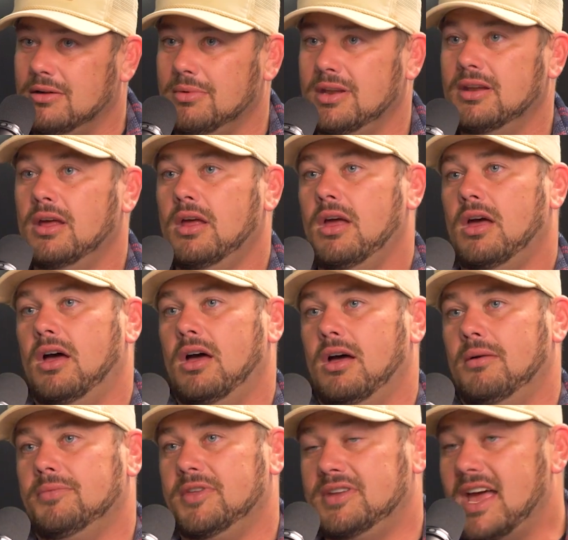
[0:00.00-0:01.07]
You know what
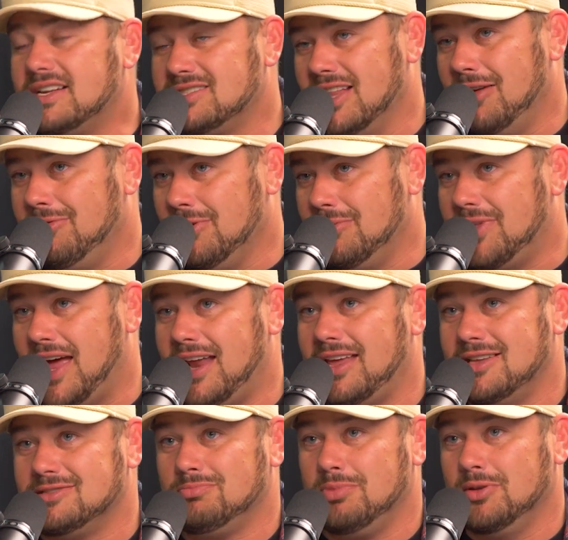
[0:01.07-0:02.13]
I mean? The next level of
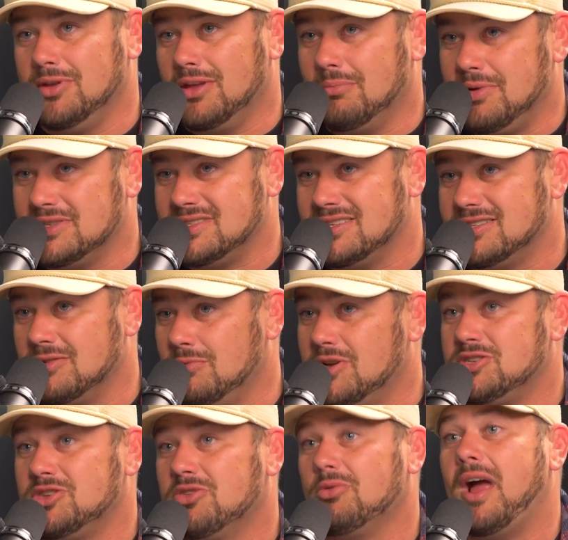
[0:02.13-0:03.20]
that is building a business
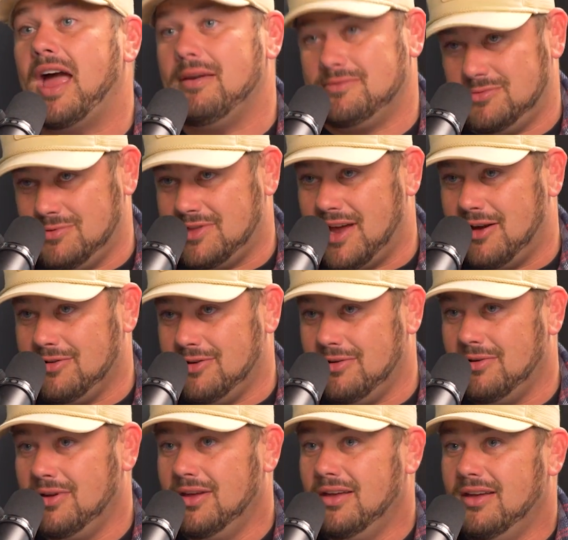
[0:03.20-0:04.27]
in which thrives
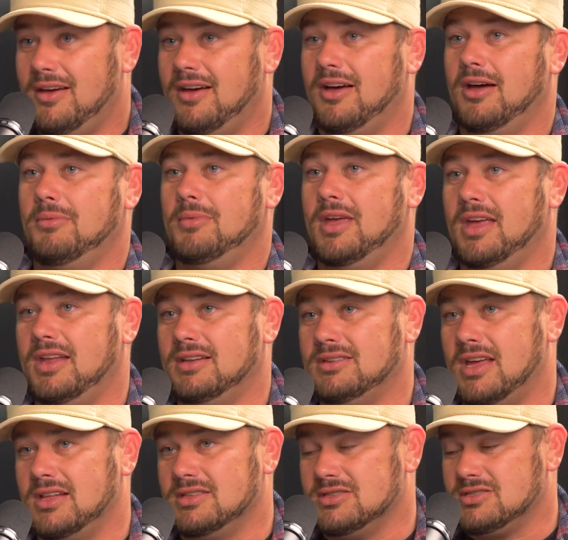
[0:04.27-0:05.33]
without you.
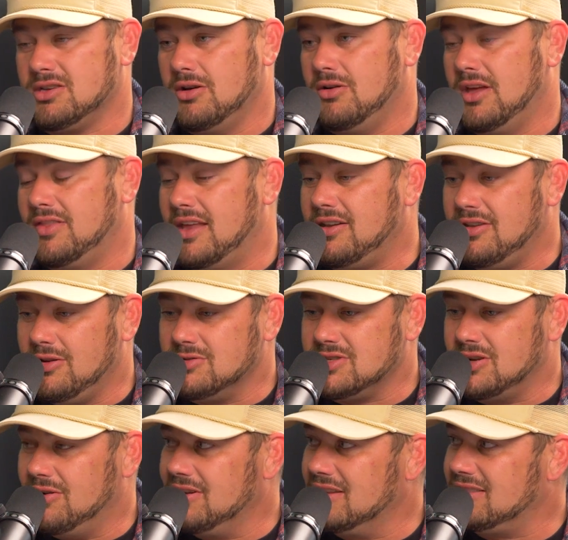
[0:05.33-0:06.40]
And they
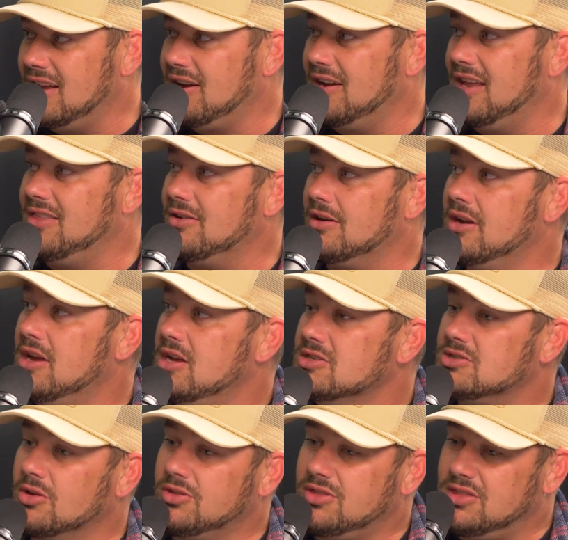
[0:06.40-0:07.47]
usually don't get there either.
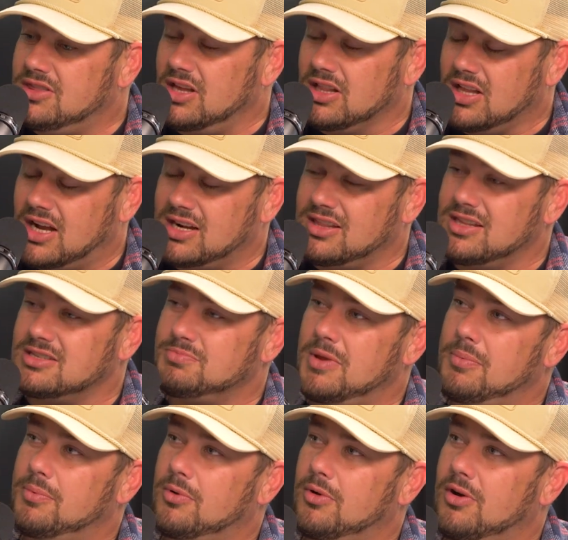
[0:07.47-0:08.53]
So a lot of
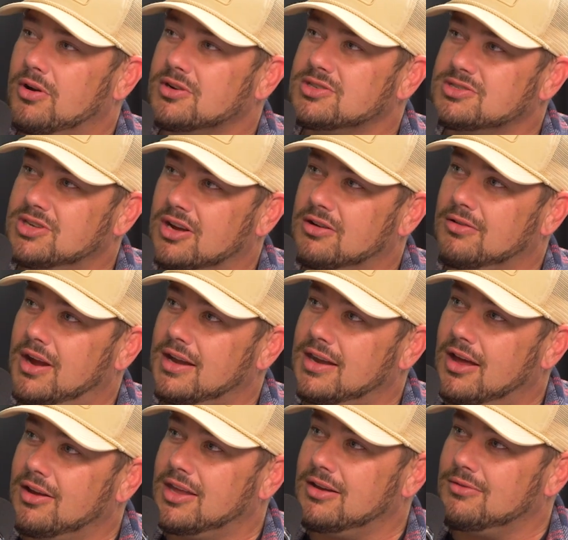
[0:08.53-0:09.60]
these people are stuck
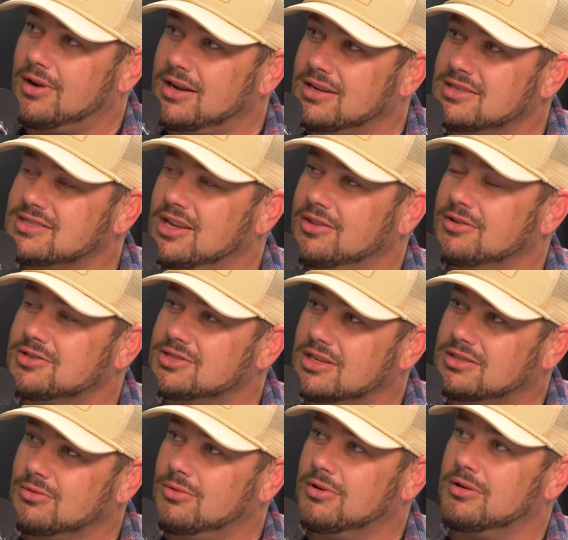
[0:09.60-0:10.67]
right now getting ready to sell their
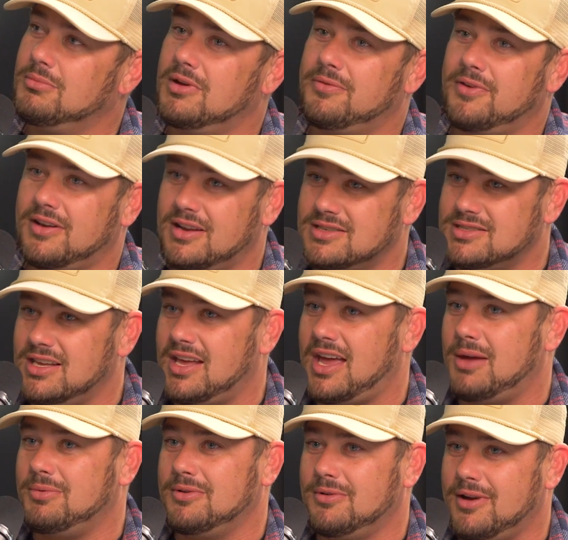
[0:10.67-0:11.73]
shit to Warren Buffett. I
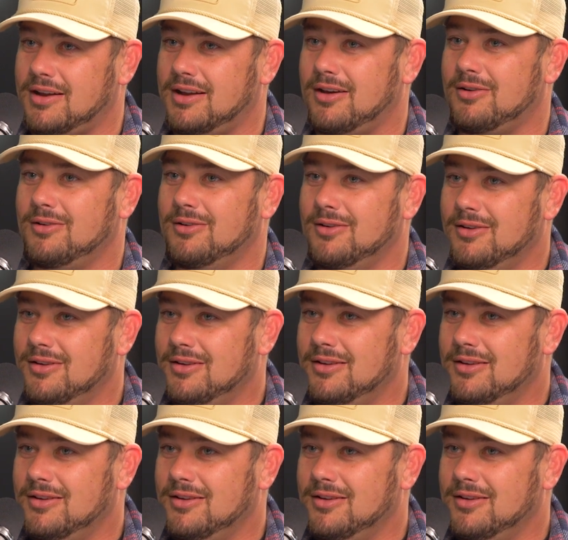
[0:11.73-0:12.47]
see it happening right now.